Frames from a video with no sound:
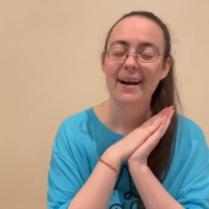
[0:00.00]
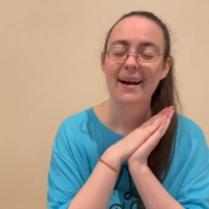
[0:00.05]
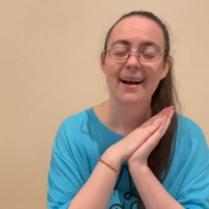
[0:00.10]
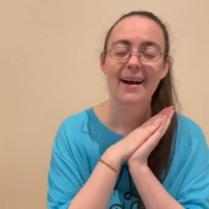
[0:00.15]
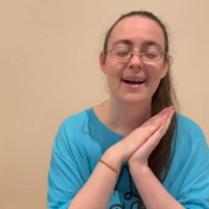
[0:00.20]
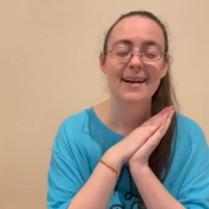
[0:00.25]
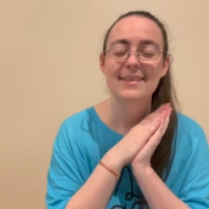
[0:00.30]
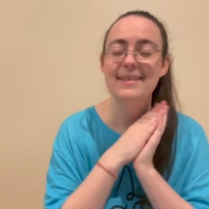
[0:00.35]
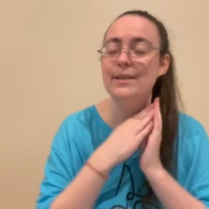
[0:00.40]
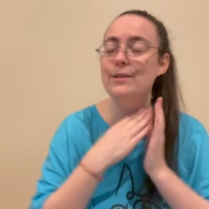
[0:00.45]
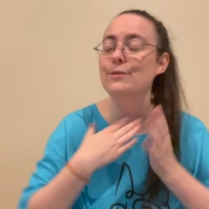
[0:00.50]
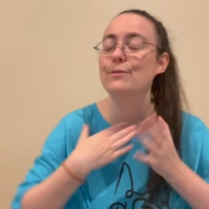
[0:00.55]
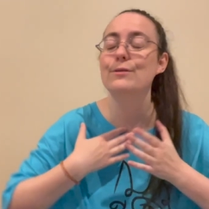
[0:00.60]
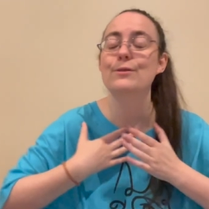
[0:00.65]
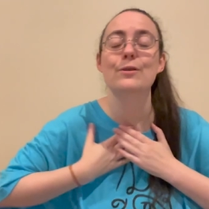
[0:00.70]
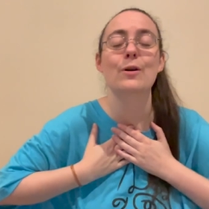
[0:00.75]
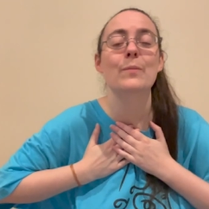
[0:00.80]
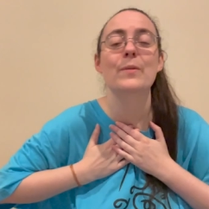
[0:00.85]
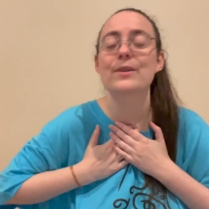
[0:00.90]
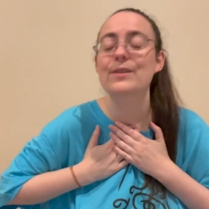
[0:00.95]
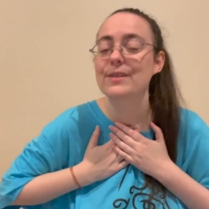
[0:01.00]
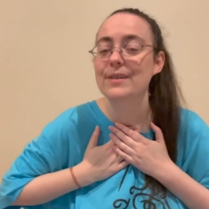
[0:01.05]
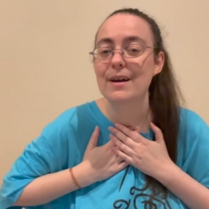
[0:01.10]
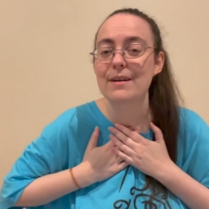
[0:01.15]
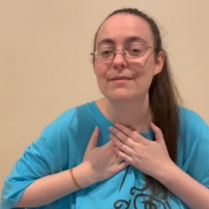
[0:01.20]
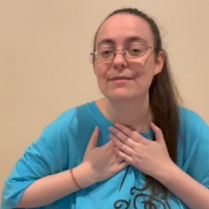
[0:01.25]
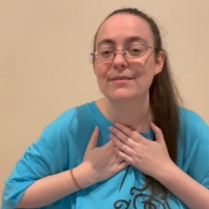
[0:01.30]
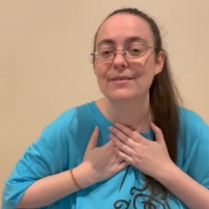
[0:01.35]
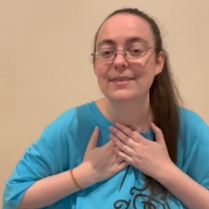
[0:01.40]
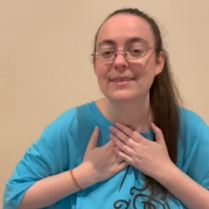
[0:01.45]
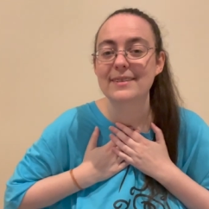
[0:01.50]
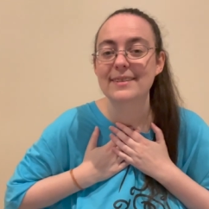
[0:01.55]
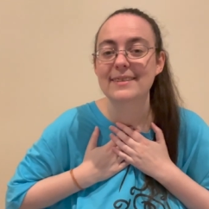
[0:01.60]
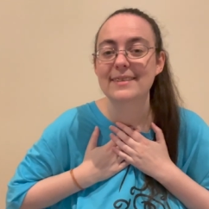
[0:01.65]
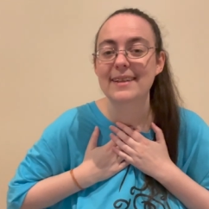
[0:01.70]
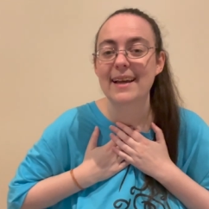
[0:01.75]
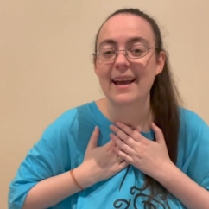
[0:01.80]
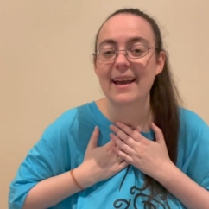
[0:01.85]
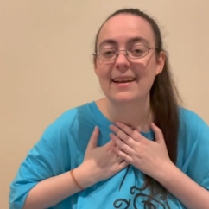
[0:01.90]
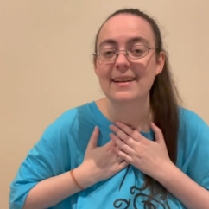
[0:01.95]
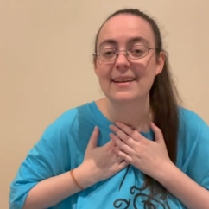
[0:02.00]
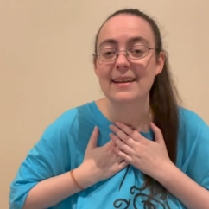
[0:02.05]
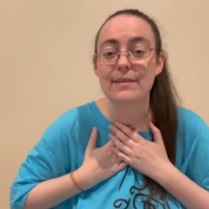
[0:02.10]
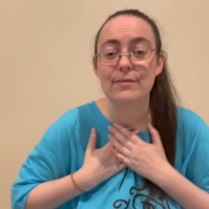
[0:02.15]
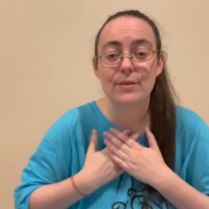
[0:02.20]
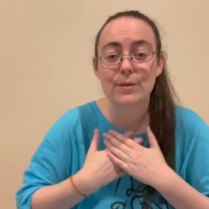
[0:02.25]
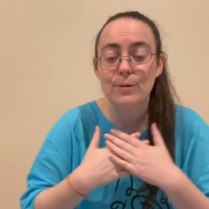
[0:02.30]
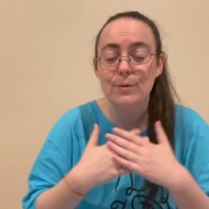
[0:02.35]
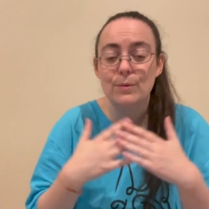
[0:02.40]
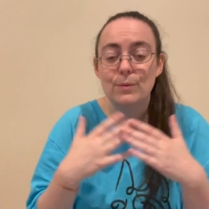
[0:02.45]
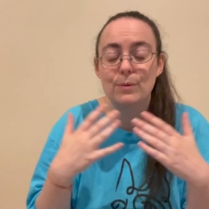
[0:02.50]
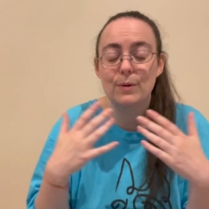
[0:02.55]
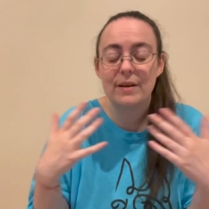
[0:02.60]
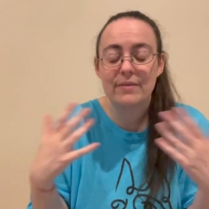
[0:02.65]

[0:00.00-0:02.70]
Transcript: I send you so much love. And if you,